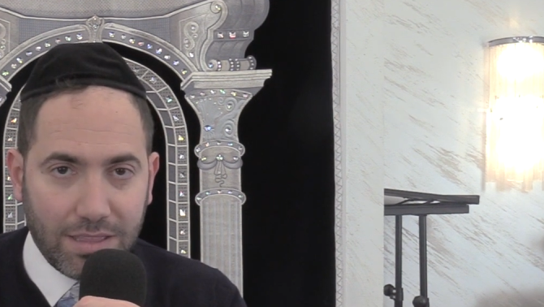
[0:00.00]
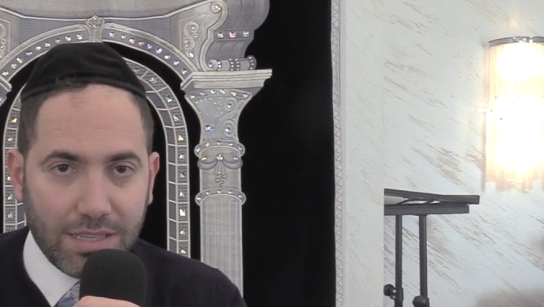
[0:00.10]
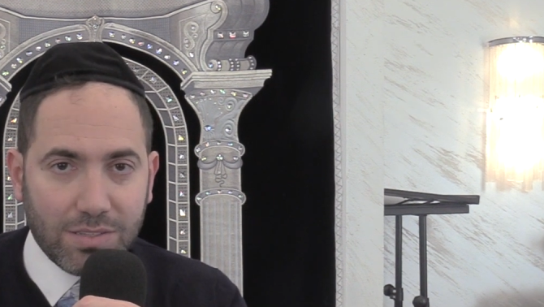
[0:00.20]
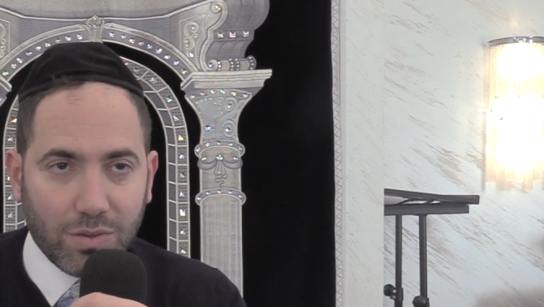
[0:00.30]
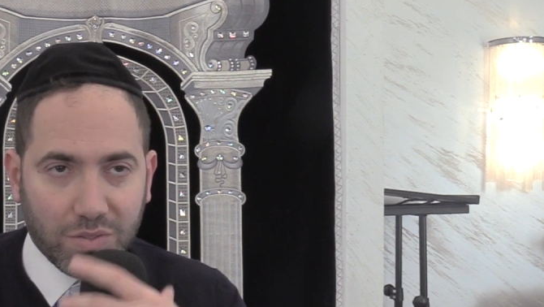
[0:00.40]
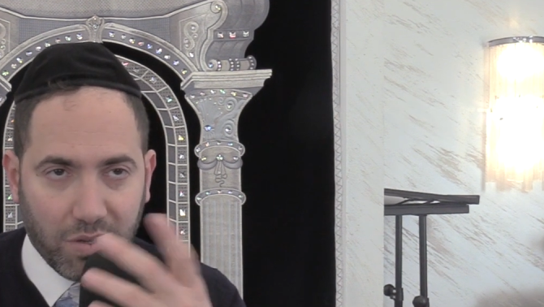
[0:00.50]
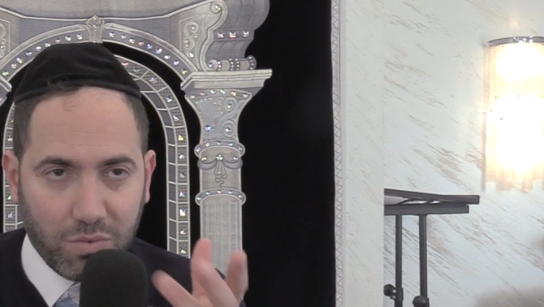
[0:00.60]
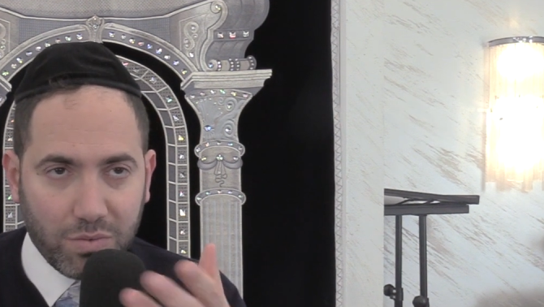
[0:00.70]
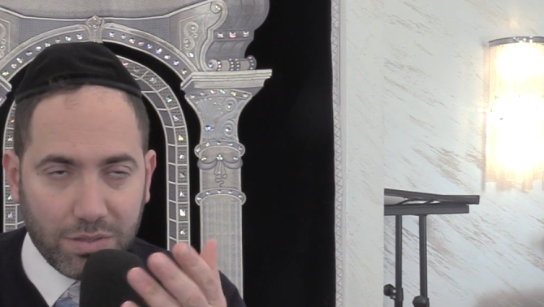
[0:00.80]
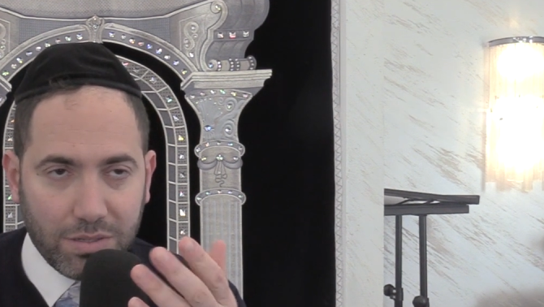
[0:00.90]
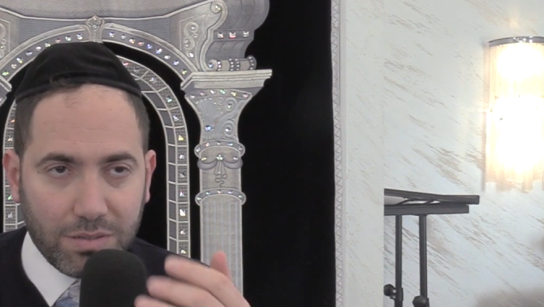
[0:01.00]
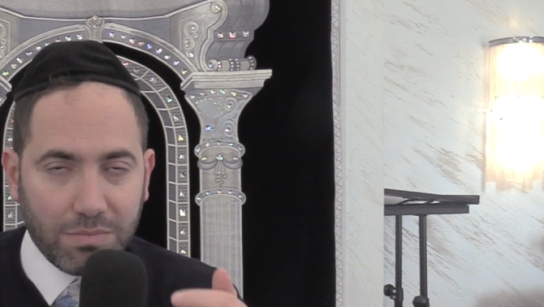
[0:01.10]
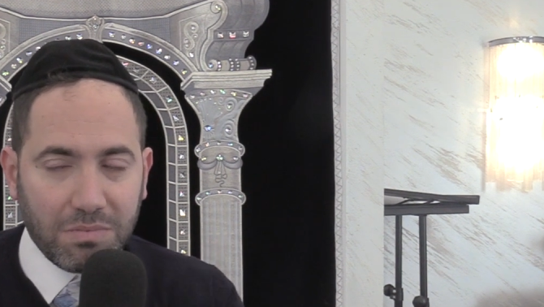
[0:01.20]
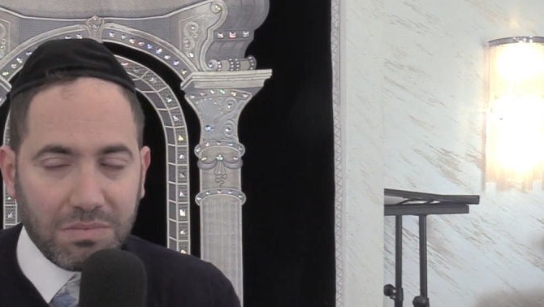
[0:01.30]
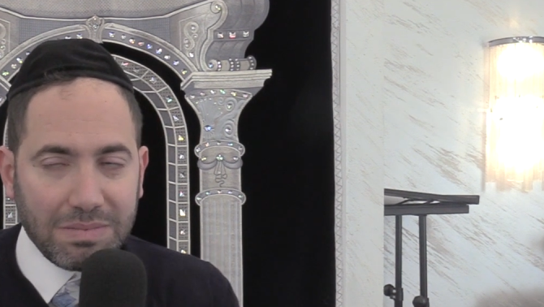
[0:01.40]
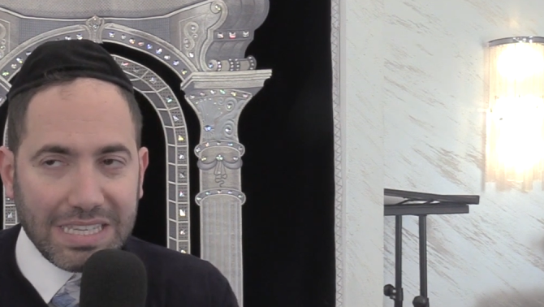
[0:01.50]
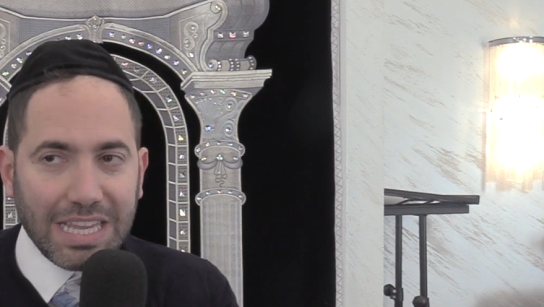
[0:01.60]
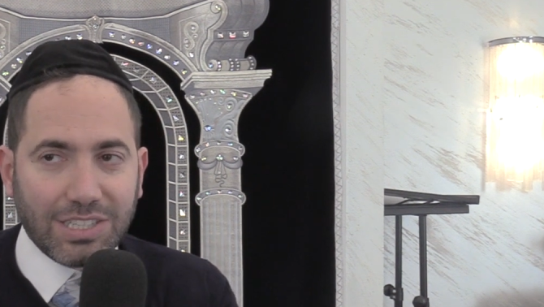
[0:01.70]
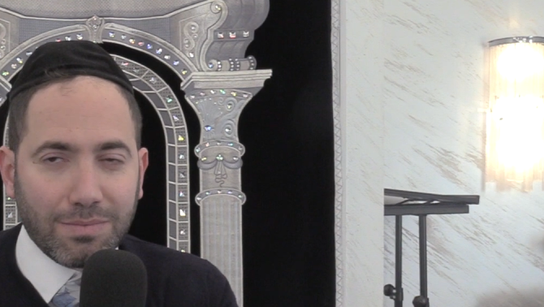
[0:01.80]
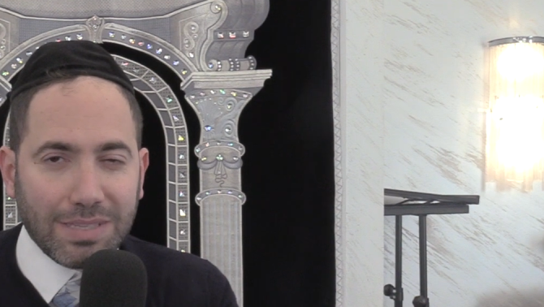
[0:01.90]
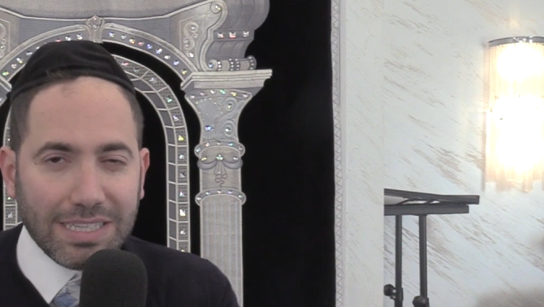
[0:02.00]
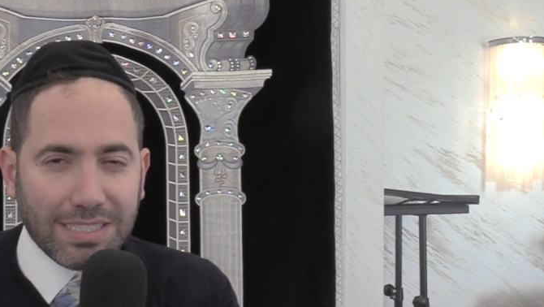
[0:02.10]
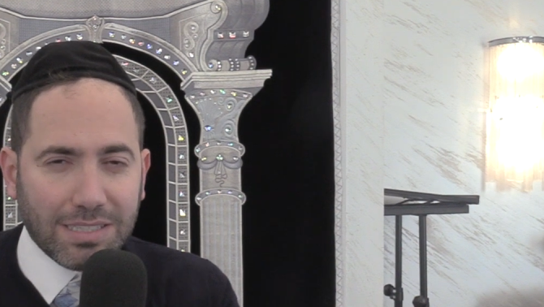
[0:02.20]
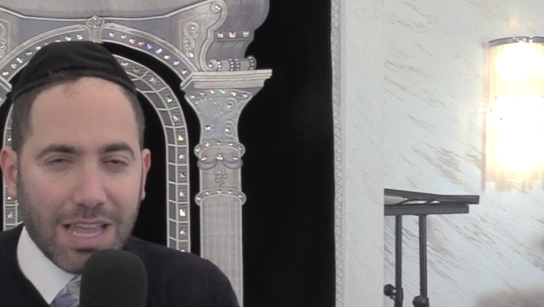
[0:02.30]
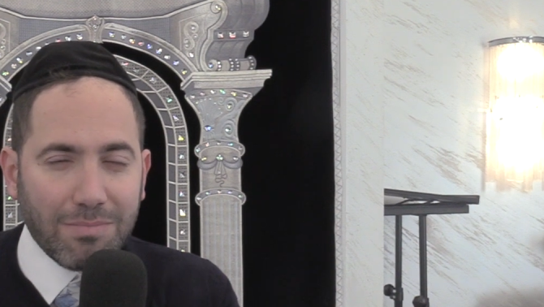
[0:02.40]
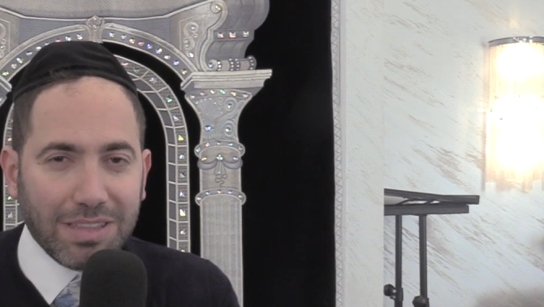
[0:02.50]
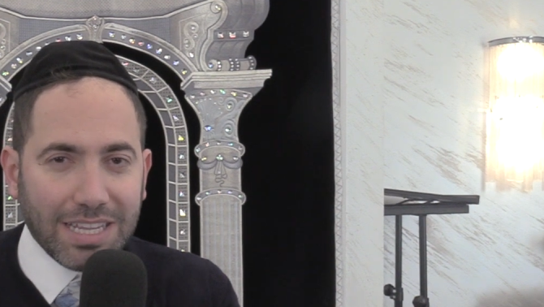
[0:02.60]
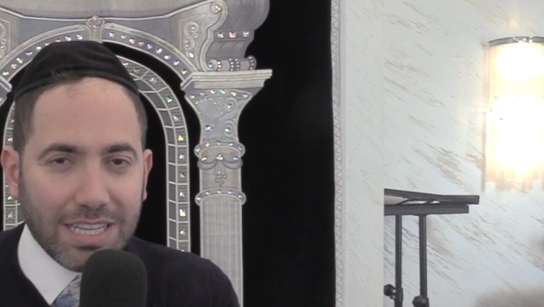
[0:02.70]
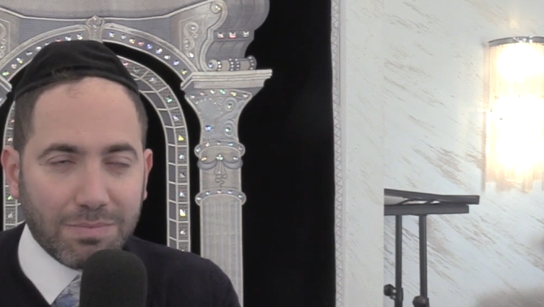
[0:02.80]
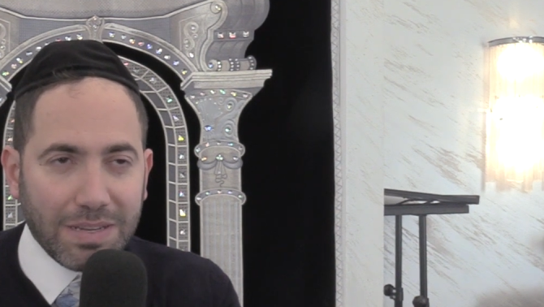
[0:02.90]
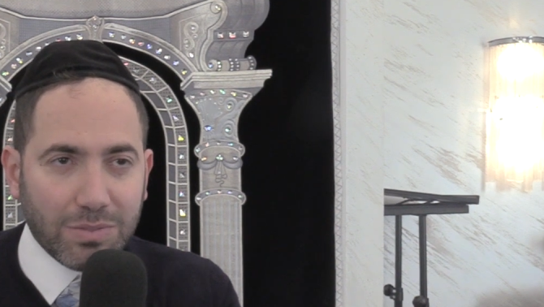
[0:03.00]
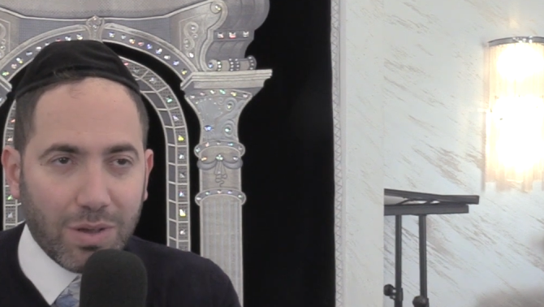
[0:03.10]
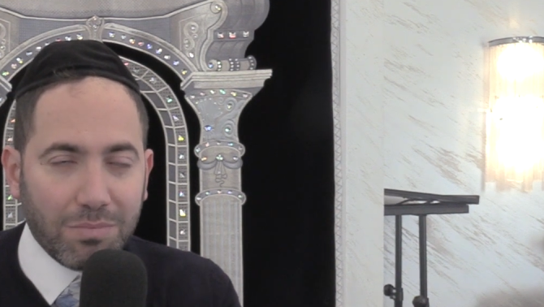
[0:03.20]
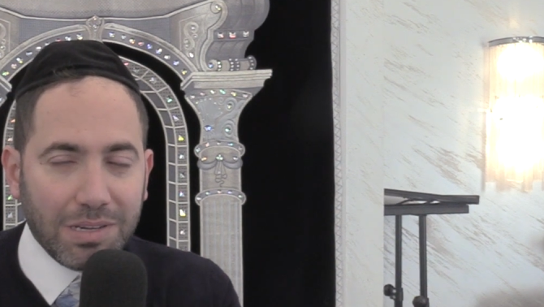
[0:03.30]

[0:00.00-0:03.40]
This is also Mitzvah Shlims has this comment like this, but as well.